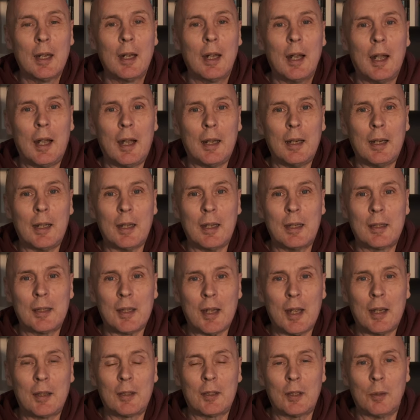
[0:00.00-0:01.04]
And I
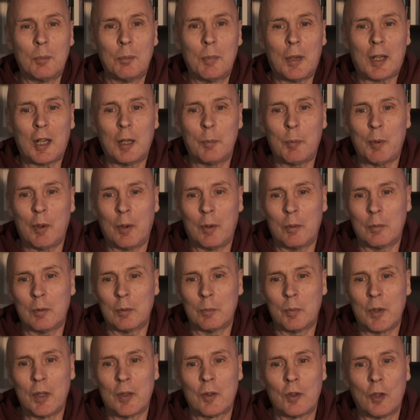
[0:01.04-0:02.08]
intend to muck up
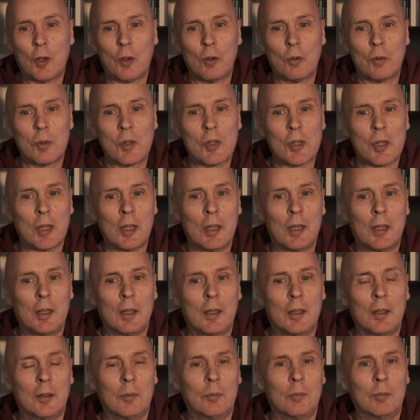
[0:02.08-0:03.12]
with those,
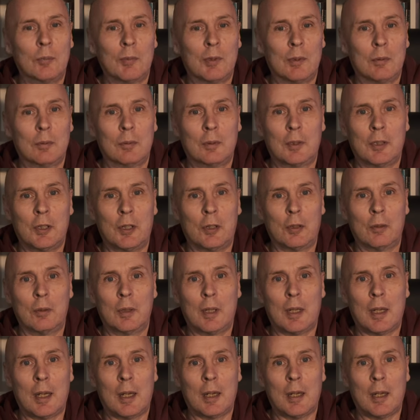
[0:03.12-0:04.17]
as
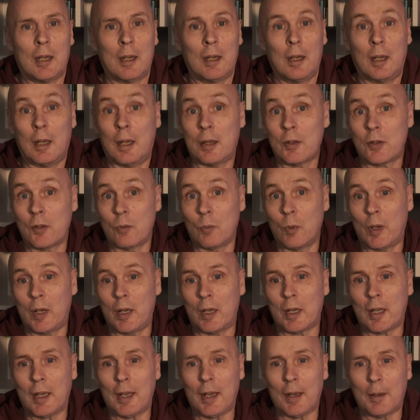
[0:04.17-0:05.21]
and when
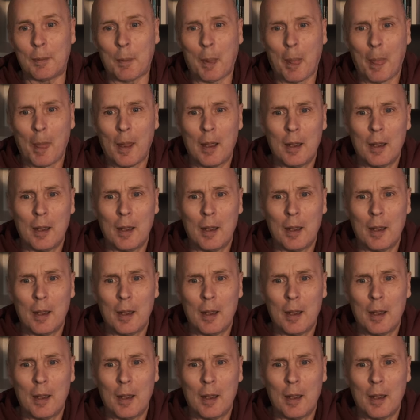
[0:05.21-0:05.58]
I can.